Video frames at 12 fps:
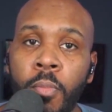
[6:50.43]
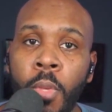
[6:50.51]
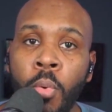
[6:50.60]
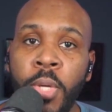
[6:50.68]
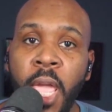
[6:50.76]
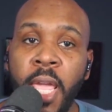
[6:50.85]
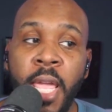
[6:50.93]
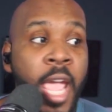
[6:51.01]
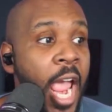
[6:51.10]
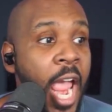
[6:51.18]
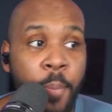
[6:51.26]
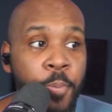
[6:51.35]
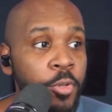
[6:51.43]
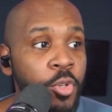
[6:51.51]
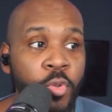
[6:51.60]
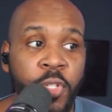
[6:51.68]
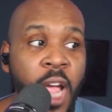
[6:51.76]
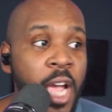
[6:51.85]
okay, and
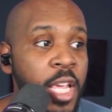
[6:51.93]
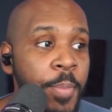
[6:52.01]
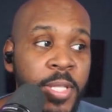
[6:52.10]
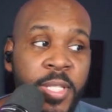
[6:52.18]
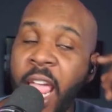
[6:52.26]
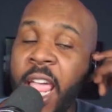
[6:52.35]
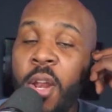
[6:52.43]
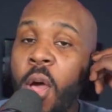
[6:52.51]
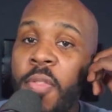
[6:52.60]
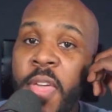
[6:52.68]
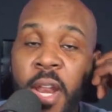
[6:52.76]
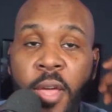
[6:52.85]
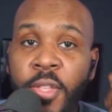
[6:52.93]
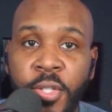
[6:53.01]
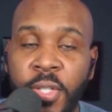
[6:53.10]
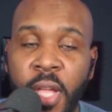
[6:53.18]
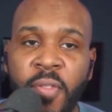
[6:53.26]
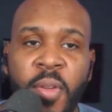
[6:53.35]
produce documents and all that other
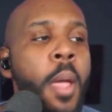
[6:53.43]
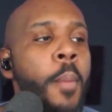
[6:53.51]
stuff.